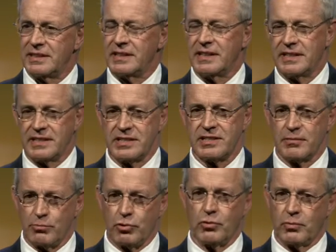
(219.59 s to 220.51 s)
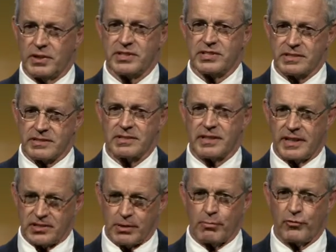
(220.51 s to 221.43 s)
in Istanbul," which
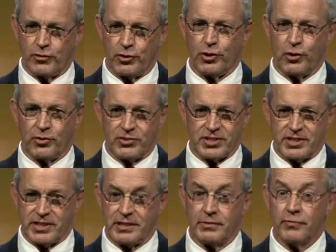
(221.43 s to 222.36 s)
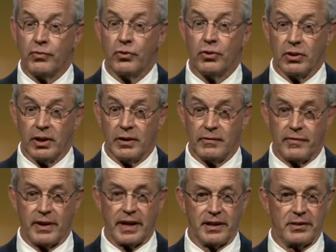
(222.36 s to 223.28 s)
some of you know is a city full of
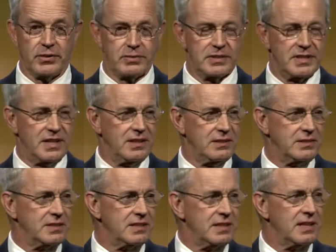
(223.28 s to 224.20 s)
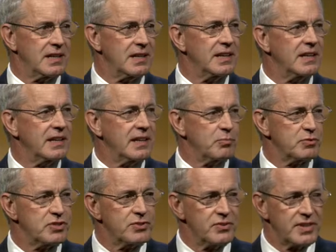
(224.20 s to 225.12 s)
fine hotels. It
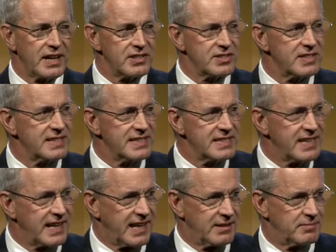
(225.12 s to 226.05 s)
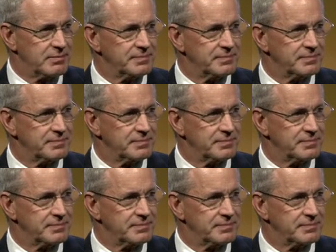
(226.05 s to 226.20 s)
was 2010.